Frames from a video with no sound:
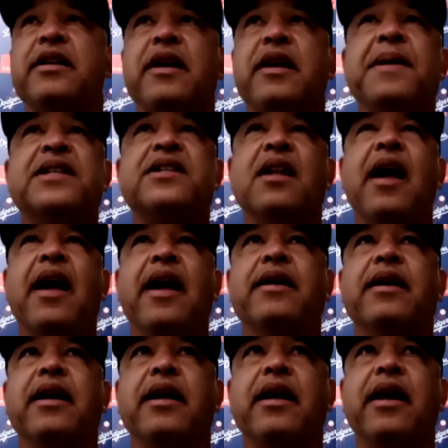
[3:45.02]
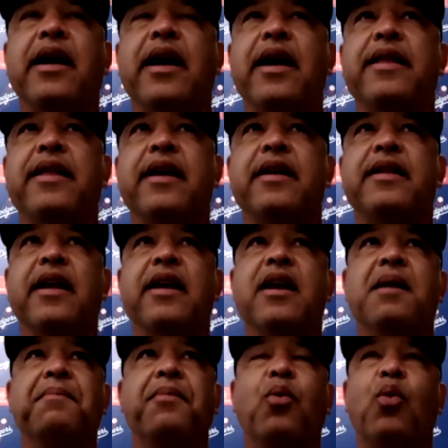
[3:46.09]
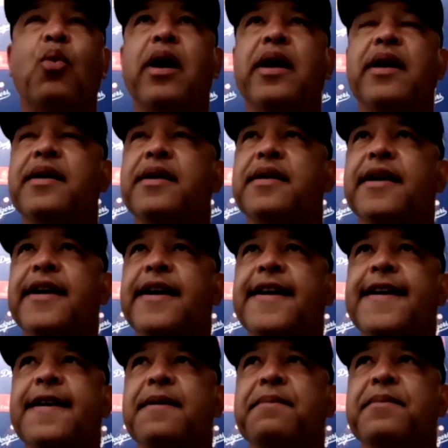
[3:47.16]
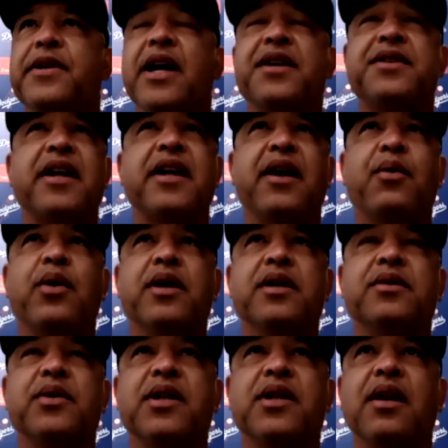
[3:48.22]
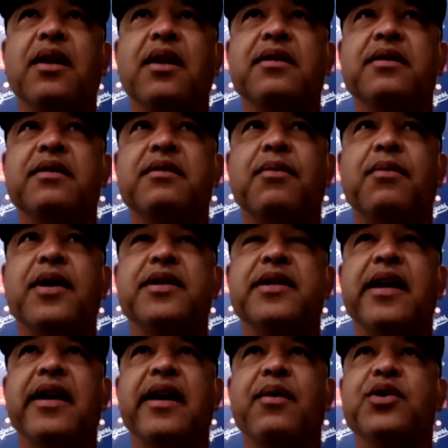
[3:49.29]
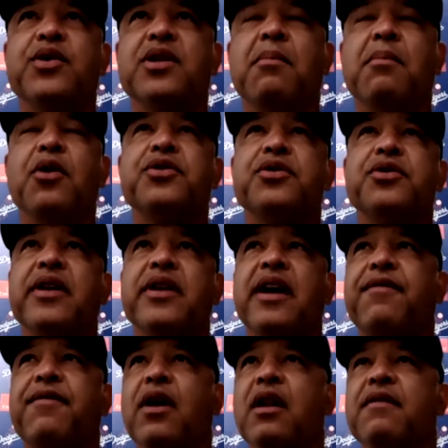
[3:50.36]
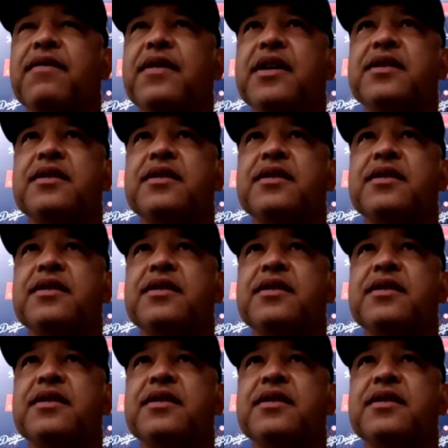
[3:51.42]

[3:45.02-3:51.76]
it means a lot. I, I think that number one, um, yesterday was, was a, was a, was an emotional day for all of us.